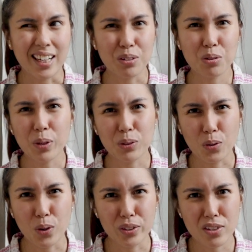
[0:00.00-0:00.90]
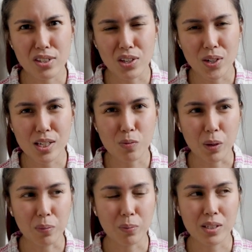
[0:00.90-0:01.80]
I don't know what to call this series,
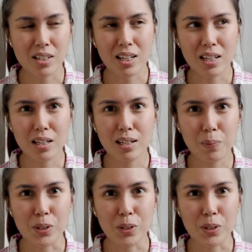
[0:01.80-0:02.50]
but basically